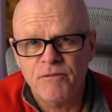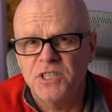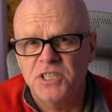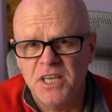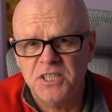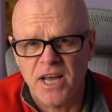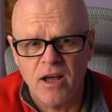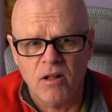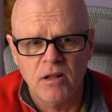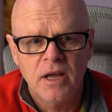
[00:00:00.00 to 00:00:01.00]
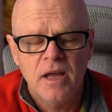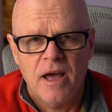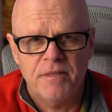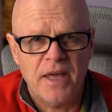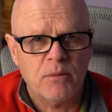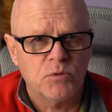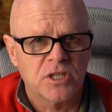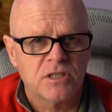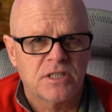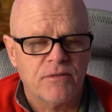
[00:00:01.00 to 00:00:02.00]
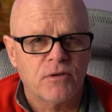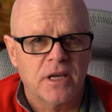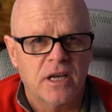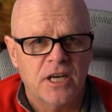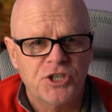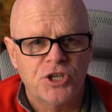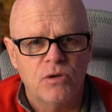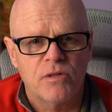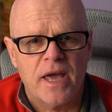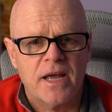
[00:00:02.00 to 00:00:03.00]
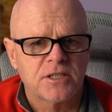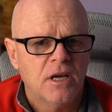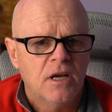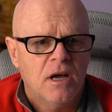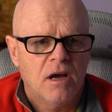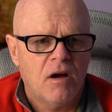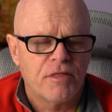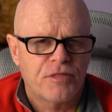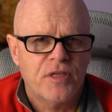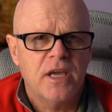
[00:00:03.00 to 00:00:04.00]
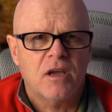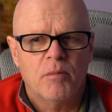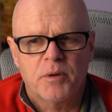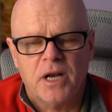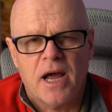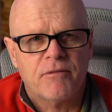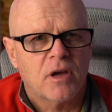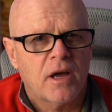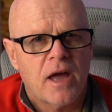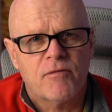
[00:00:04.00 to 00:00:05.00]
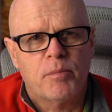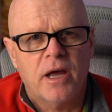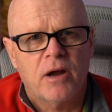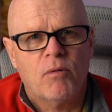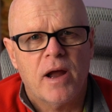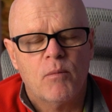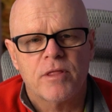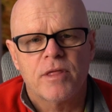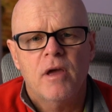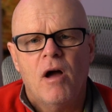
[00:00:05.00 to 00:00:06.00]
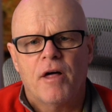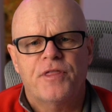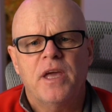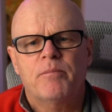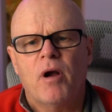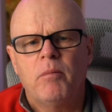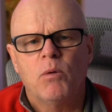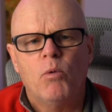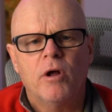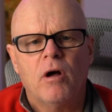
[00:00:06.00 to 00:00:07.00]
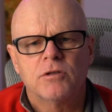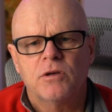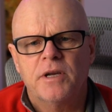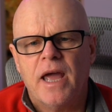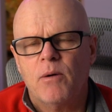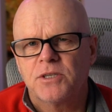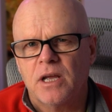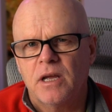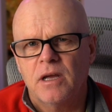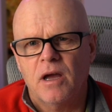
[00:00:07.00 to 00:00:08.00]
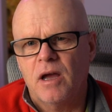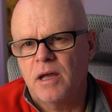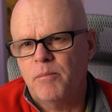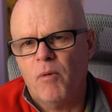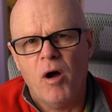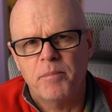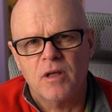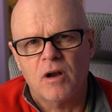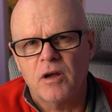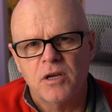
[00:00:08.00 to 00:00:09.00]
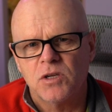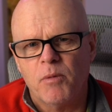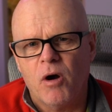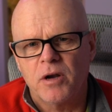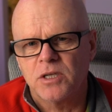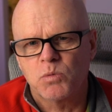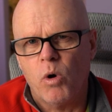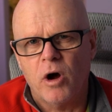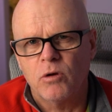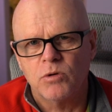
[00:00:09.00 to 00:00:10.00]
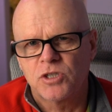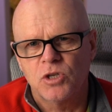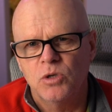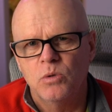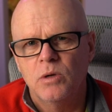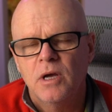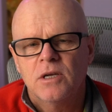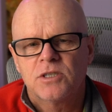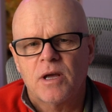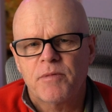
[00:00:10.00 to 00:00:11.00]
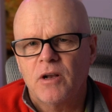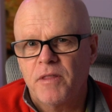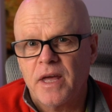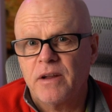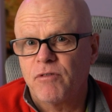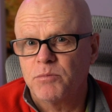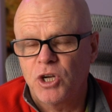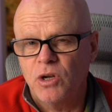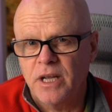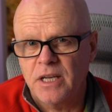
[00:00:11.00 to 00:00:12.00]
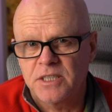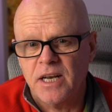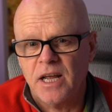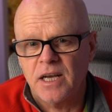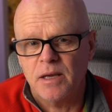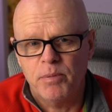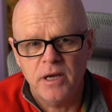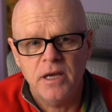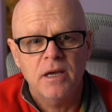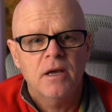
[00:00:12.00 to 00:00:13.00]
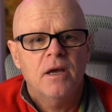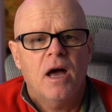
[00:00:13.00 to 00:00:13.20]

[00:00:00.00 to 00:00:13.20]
for detail. And that was definitely an issue that uh, I think I'm going to have to have a play around with. I think probably what I'll do now is it, uh, it might be that I use minus one or two, something like that, if I'm shooting in 1080p.